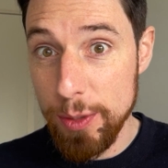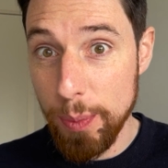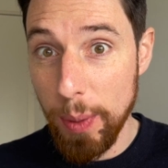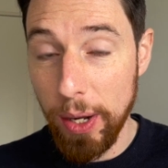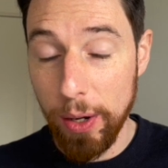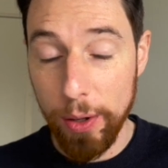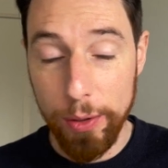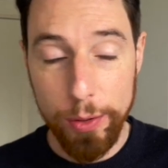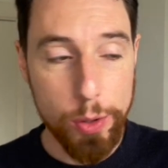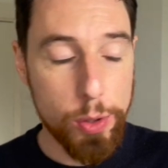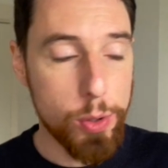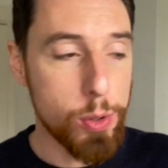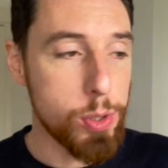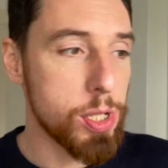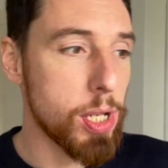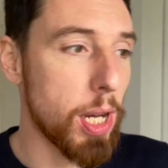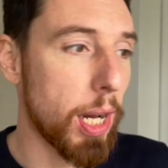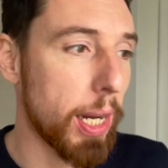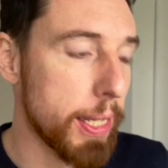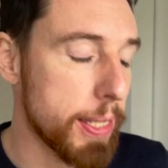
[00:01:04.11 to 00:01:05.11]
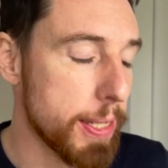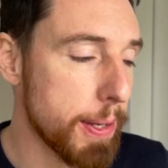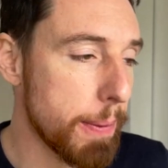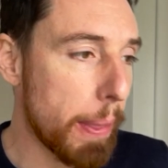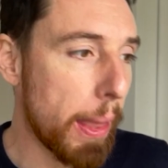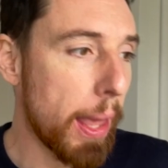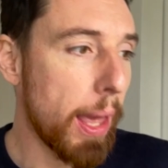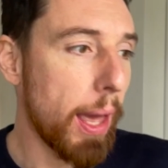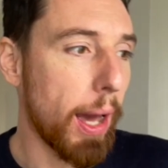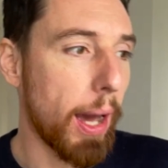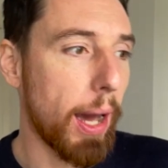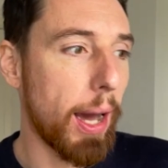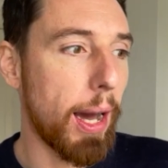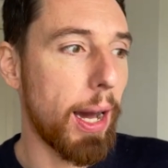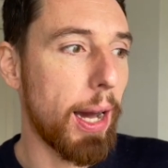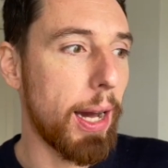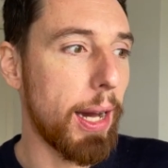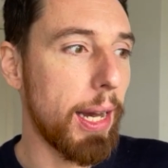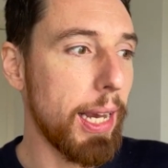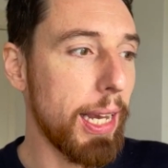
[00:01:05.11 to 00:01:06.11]
well on your side,
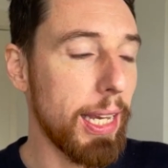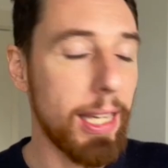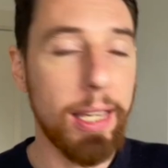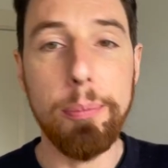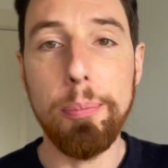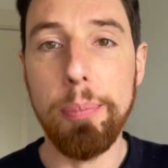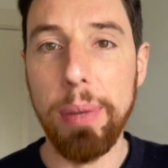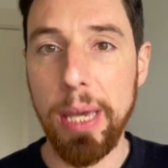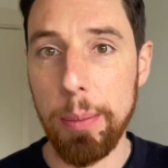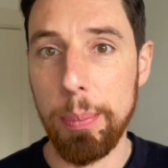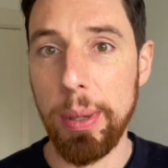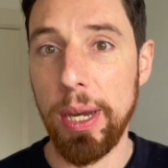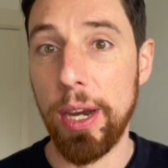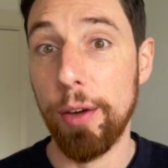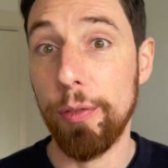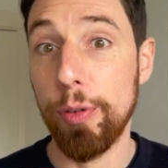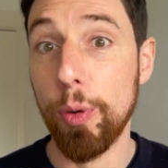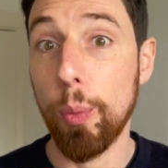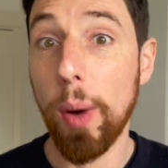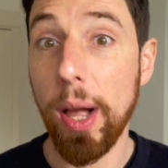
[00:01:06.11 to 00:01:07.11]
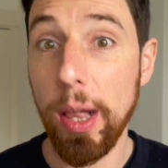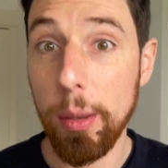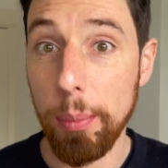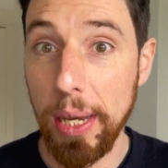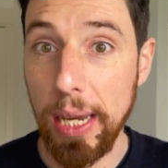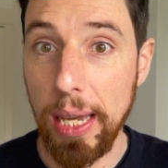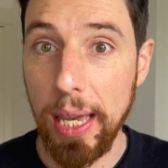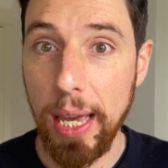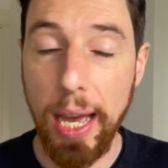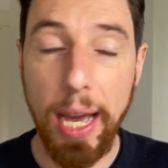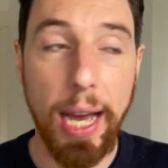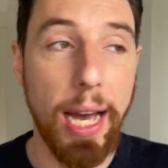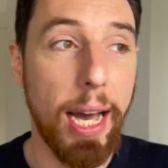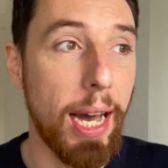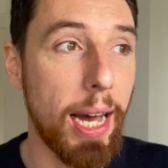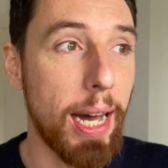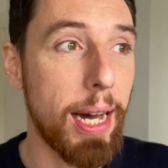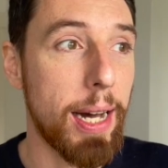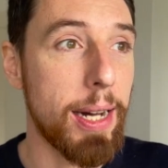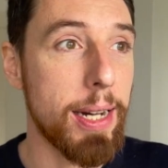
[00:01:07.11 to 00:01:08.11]
it can be a bit overwhelming,
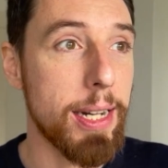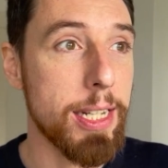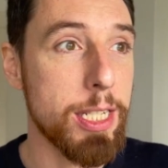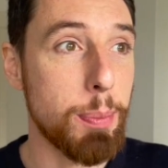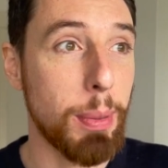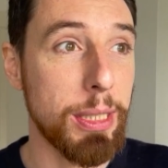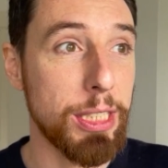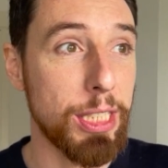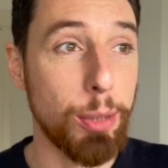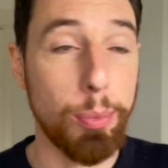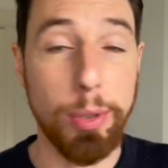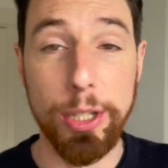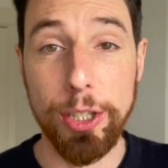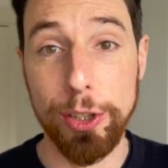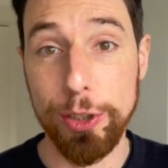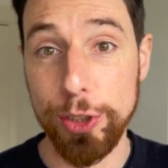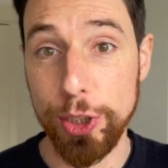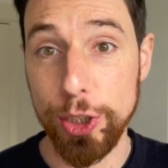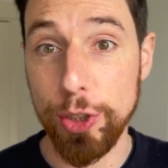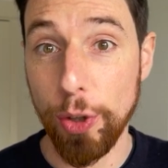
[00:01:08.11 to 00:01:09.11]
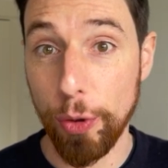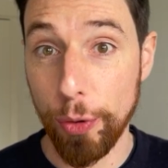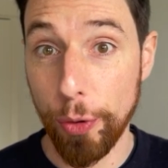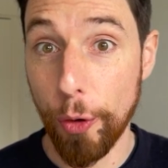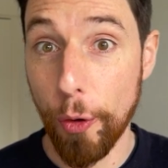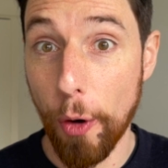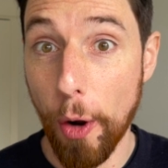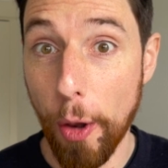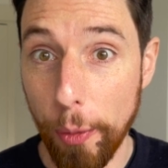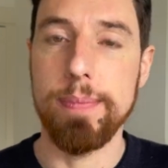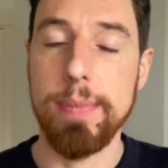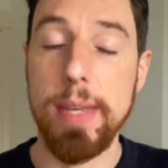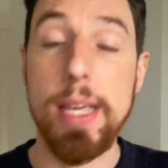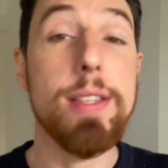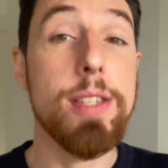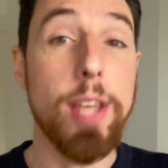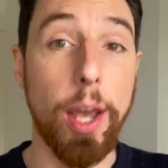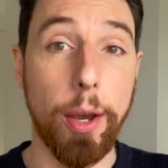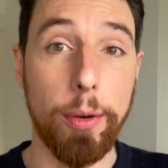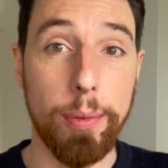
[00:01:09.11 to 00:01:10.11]
especially when you're just on your own.
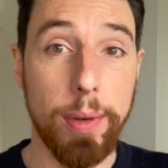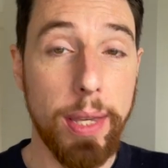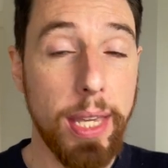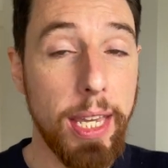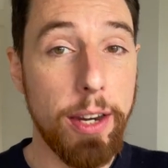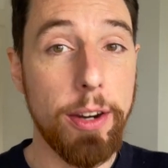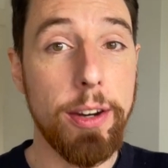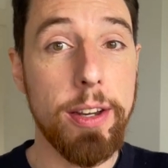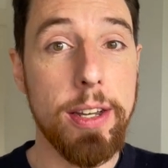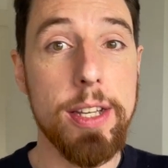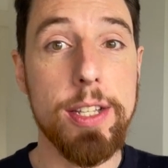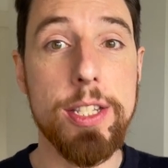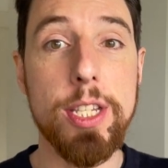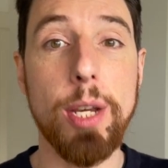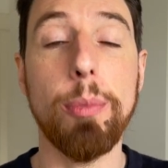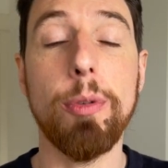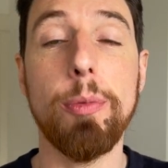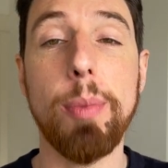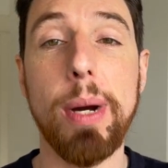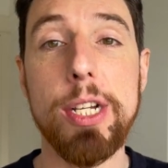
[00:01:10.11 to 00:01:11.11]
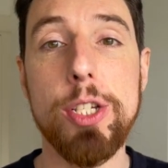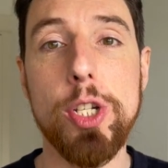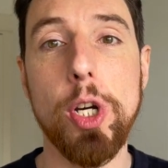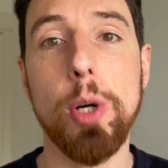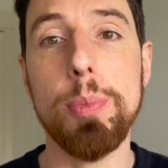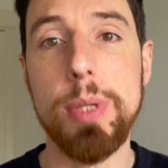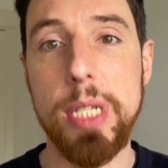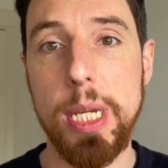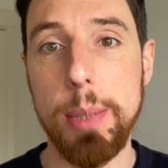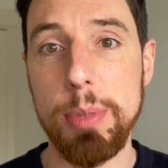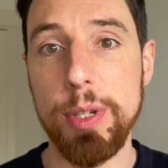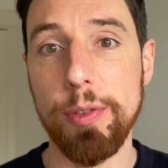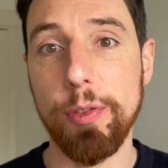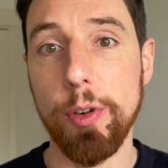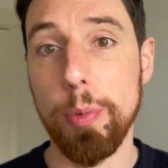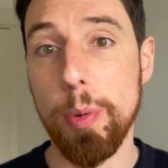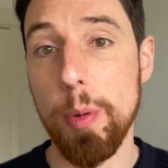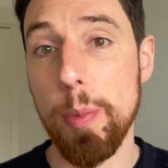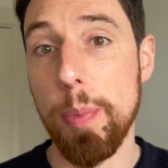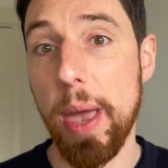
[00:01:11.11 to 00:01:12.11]
So here are some of my top tips for
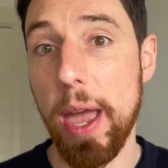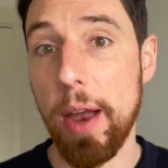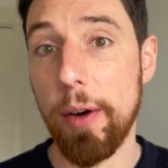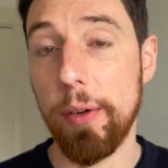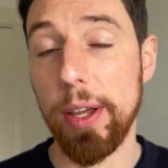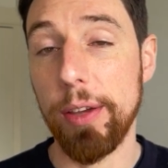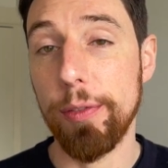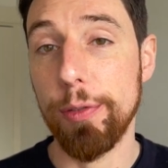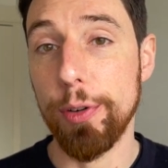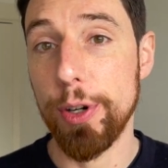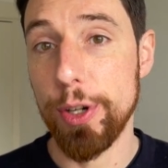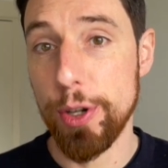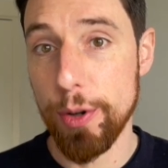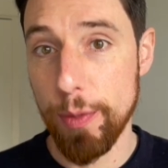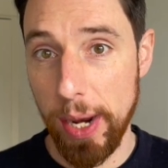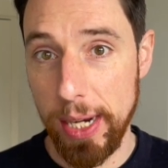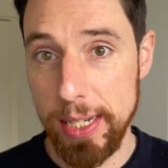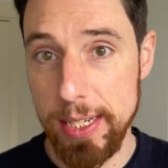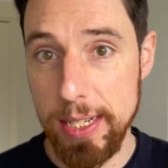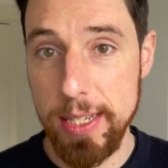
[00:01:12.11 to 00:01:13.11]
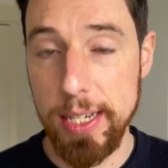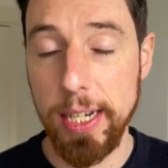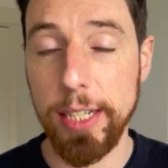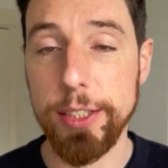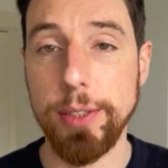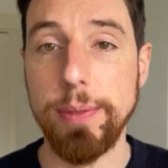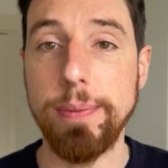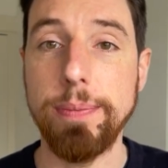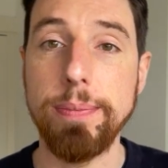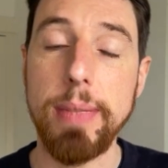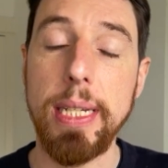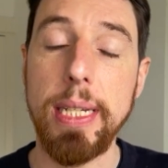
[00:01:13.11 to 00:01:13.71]
preparing for a directed session.